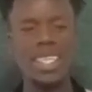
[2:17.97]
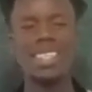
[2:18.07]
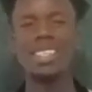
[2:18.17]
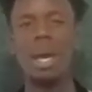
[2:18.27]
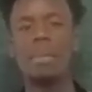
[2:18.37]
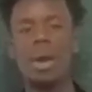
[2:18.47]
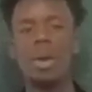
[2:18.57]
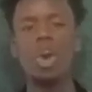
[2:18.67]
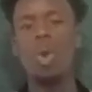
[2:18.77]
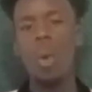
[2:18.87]
in summer,
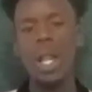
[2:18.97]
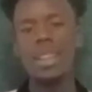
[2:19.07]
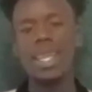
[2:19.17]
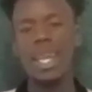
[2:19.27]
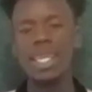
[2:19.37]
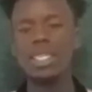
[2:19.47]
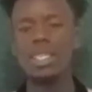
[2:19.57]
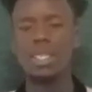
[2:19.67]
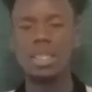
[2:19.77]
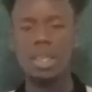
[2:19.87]
while the
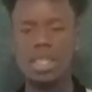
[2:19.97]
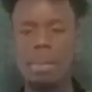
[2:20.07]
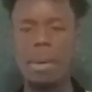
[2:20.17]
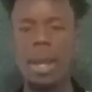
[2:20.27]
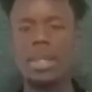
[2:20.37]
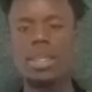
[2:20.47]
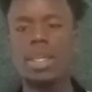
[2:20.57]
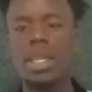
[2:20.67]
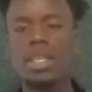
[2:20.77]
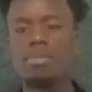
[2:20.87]
largest turbine
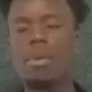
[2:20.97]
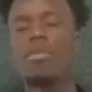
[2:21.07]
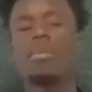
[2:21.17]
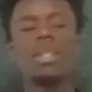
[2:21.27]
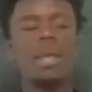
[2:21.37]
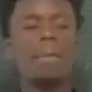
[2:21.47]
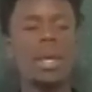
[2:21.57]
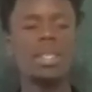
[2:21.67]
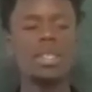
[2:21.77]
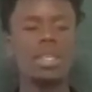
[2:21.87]
is performing the
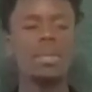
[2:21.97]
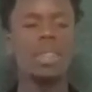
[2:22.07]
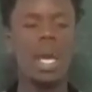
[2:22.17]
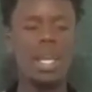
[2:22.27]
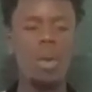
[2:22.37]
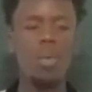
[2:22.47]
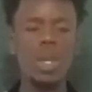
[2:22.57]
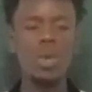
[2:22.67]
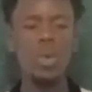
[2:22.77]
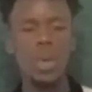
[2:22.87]
best under
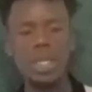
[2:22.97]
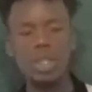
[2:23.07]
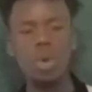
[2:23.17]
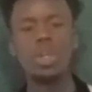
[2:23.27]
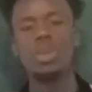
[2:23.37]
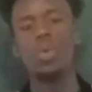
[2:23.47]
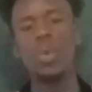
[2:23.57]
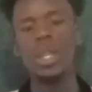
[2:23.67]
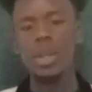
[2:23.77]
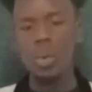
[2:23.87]
weak wind or
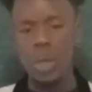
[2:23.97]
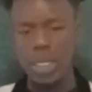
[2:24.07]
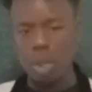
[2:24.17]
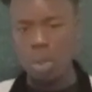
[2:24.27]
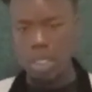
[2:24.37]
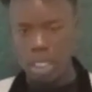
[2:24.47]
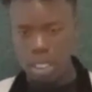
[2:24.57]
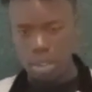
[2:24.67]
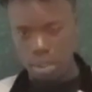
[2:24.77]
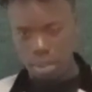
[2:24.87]
winter
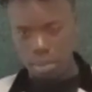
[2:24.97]
conditions.